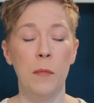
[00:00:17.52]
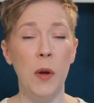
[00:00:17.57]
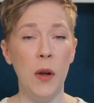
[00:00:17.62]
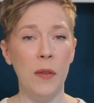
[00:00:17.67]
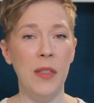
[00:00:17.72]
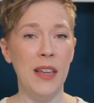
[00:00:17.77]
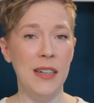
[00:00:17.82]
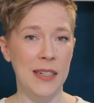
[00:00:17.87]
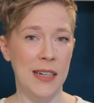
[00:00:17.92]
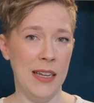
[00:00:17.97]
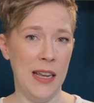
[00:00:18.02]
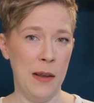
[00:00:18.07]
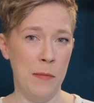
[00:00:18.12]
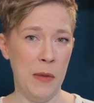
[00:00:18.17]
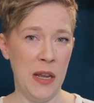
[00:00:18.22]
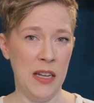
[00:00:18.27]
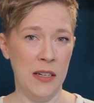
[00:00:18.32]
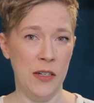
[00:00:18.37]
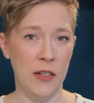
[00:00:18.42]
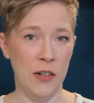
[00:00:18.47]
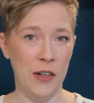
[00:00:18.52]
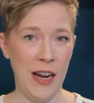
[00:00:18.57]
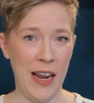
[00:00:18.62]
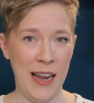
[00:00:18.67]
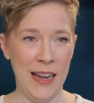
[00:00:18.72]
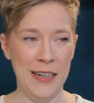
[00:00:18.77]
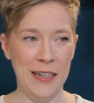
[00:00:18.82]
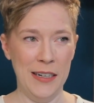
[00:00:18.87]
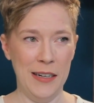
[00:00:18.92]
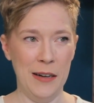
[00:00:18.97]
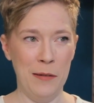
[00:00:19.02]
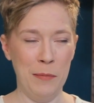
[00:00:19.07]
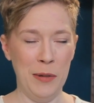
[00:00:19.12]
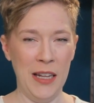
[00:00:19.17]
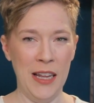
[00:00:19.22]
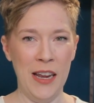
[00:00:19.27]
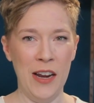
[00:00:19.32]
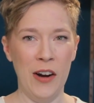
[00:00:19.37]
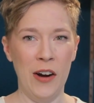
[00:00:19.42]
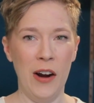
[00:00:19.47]
Both as a game master and a
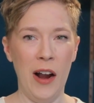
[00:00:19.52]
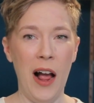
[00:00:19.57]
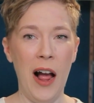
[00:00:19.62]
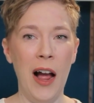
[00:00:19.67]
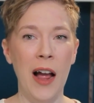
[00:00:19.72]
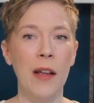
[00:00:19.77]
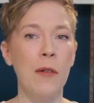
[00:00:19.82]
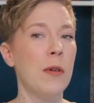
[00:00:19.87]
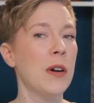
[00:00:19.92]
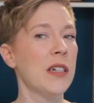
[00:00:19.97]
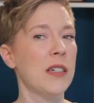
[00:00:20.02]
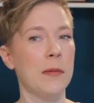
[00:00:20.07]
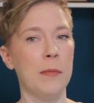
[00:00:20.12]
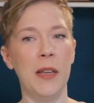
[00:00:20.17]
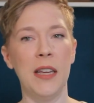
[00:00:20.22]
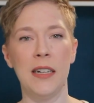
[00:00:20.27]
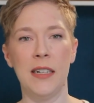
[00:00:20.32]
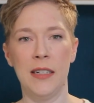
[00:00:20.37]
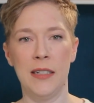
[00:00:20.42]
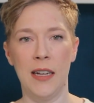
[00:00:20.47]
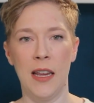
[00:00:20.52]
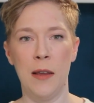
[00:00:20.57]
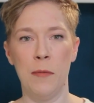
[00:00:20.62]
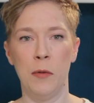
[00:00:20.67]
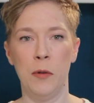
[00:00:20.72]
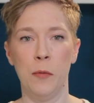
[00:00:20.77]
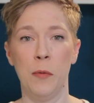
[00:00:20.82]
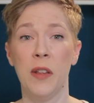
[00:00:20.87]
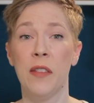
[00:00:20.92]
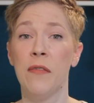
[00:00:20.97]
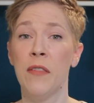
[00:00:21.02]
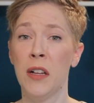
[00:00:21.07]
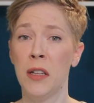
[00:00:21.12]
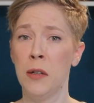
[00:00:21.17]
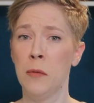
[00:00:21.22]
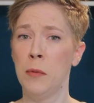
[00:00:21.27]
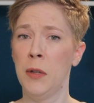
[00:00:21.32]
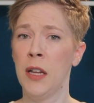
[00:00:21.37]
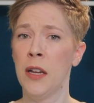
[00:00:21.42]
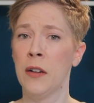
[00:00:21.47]
player, I want to be at a table with
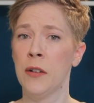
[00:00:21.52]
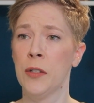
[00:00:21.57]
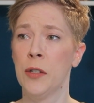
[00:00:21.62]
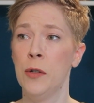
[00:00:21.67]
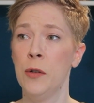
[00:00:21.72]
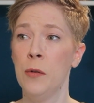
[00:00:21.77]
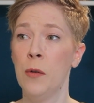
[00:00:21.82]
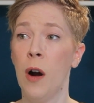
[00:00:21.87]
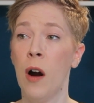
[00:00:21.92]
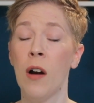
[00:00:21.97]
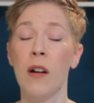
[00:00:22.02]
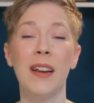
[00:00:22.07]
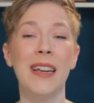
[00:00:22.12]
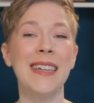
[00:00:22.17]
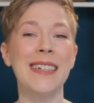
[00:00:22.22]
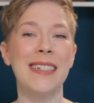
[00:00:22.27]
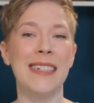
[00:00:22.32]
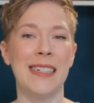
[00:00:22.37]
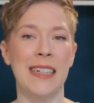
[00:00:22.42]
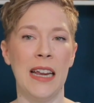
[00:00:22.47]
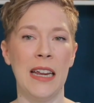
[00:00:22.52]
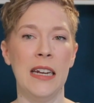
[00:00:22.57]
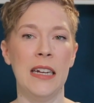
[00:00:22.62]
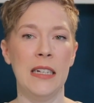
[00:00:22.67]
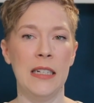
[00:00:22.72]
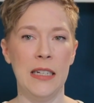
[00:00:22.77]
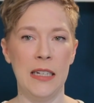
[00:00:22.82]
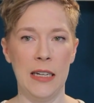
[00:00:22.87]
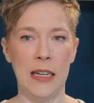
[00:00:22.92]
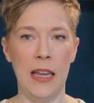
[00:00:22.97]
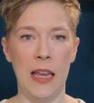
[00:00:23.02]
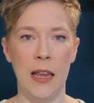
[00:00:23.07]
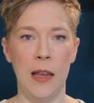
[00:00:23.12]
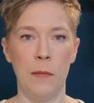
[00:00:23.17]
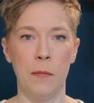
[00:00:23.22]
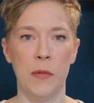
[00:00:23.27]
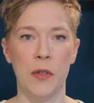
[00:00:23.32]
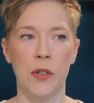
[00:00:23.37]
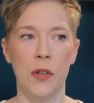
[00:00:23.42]
fellow players who are excited to game.